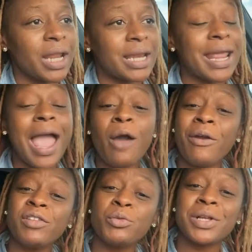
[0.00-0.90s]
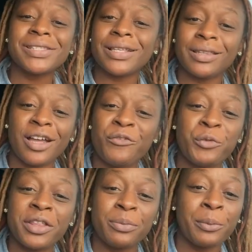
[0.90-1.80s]
now everyone's in love
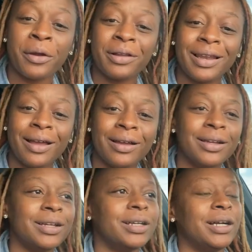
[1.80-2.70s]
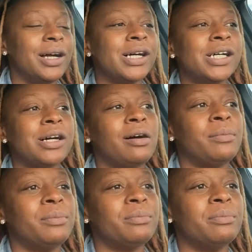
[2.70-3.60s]
with Myrla.
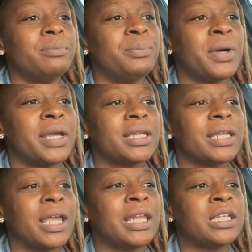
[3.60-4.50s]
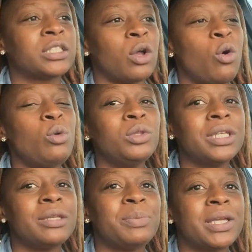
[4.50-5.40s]
And it's
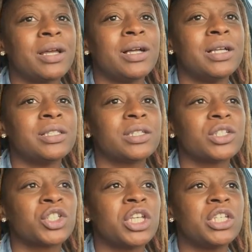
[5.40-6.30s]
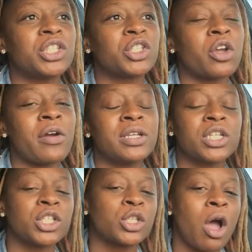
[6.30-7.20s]
only because she's starting
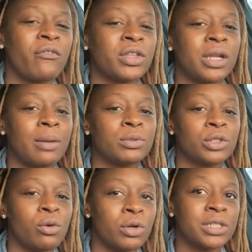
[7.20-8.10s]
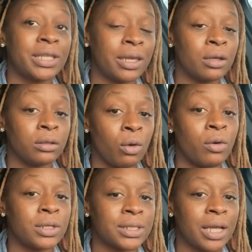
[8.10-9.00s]
to soften up towards Gil
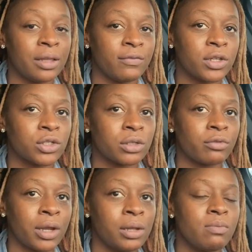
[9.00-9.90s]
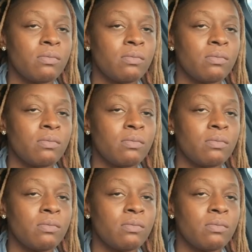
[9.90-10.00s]
on television, right?